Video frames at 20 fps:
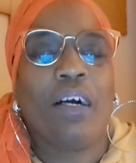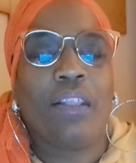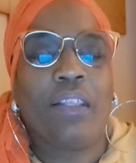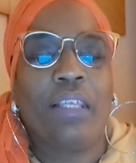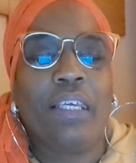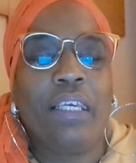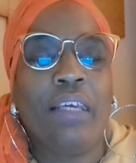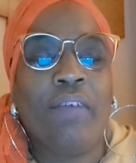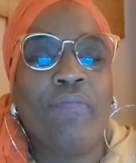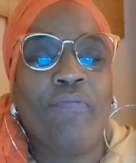
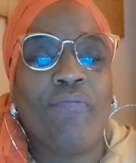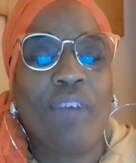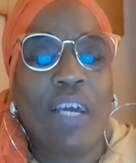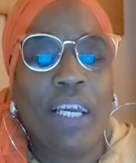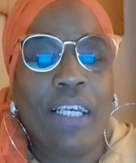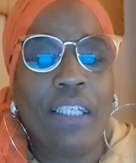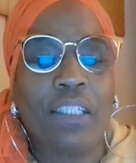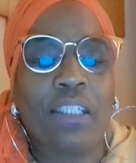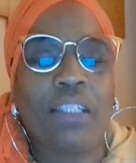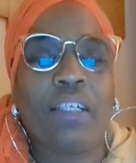the
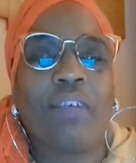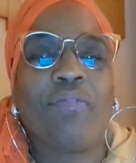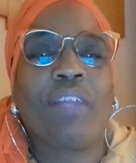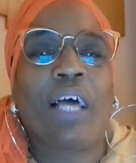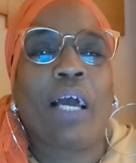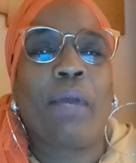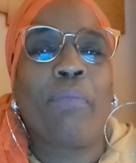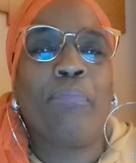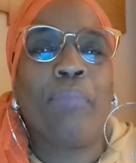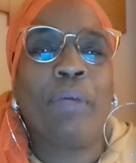invasion of
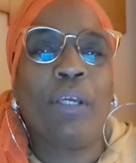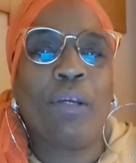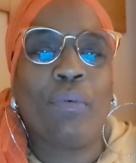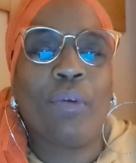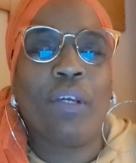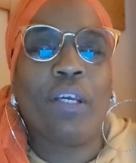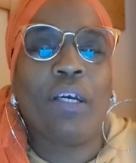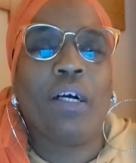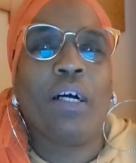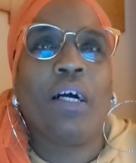
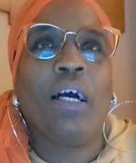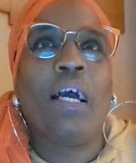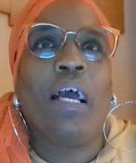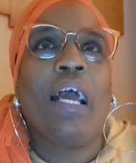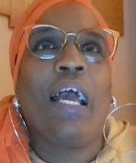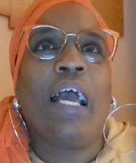Liberia,